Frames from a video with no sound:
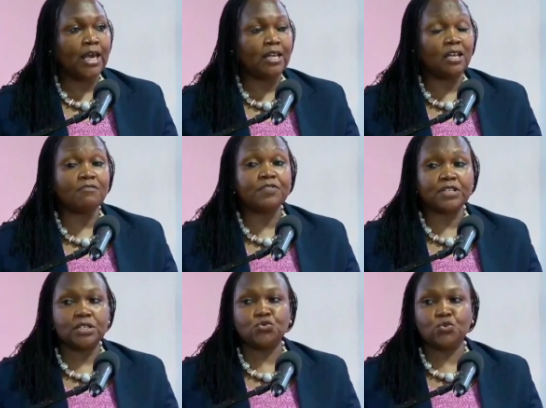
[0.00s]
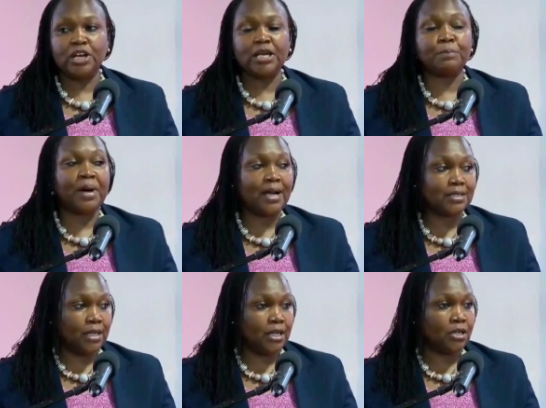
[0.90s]
and if this is really
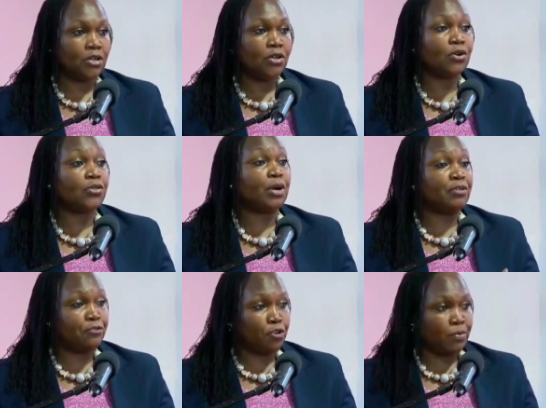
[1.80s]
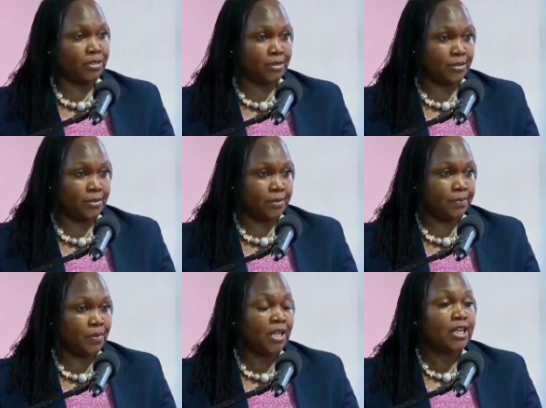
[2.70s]
impacting on their performances.
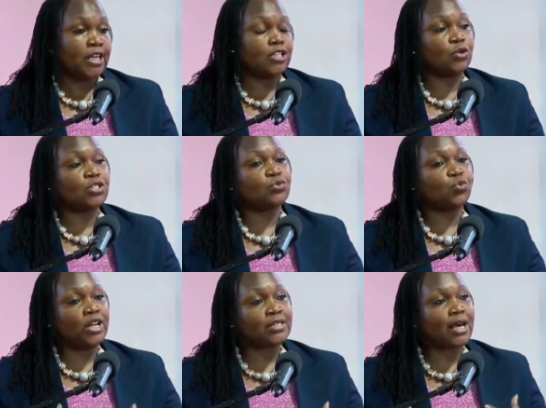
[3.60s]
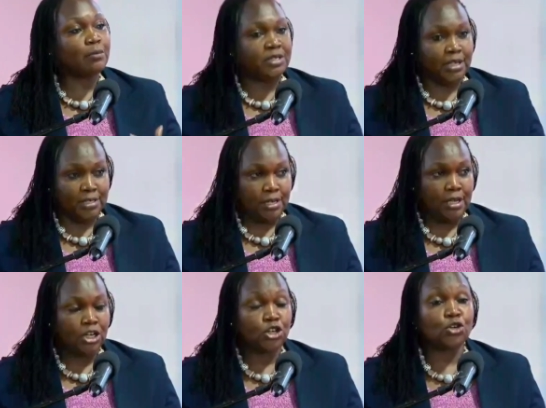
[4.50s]
And so it's real-time
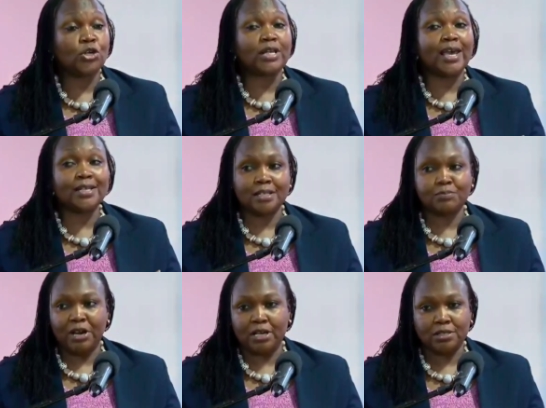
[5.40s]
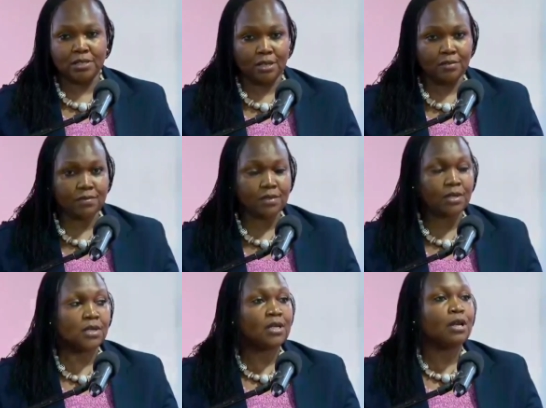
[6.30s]
data, not entered by ourselves,
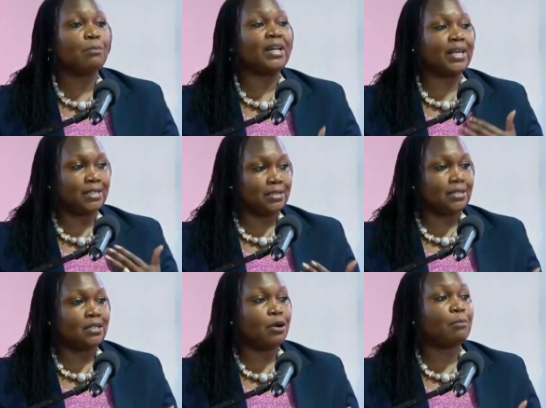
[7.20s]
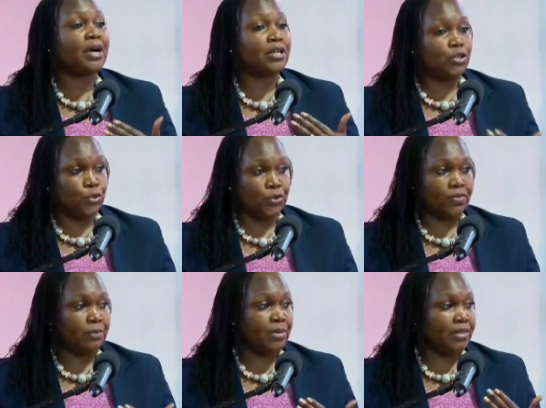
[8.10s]
but entered by
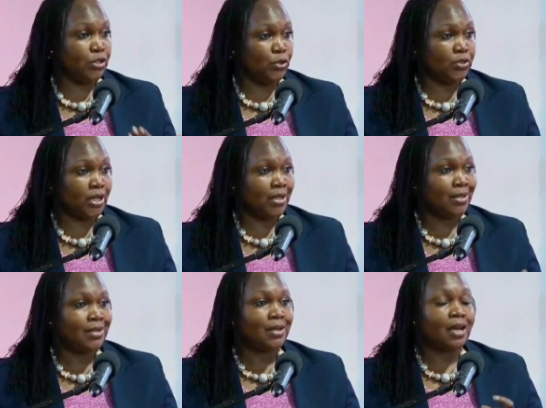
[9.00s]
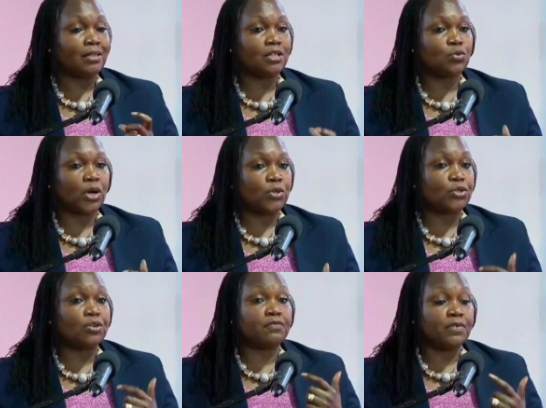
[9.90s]
the user. And that's why we
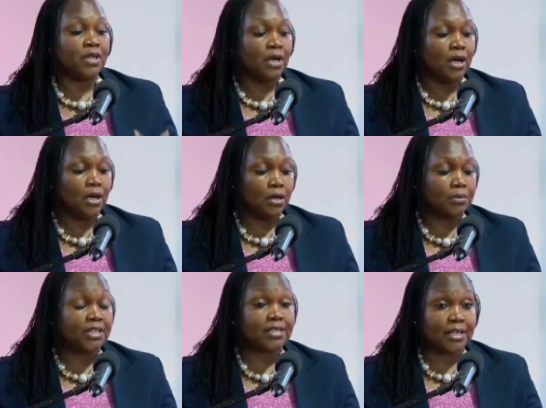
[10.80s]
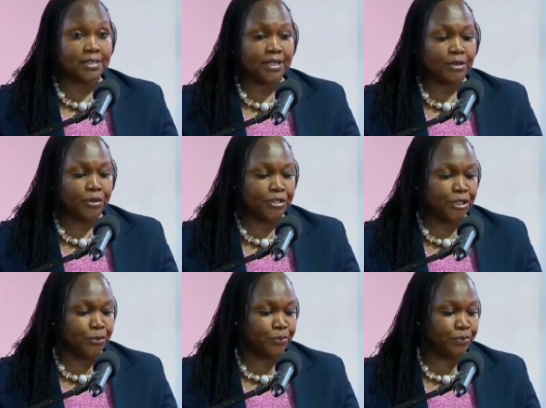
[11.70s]
talk of data
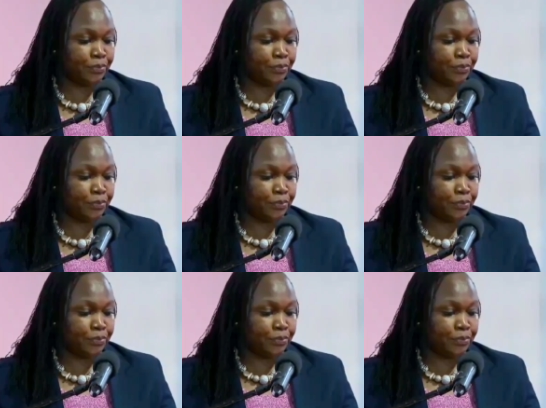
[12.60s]
integrity.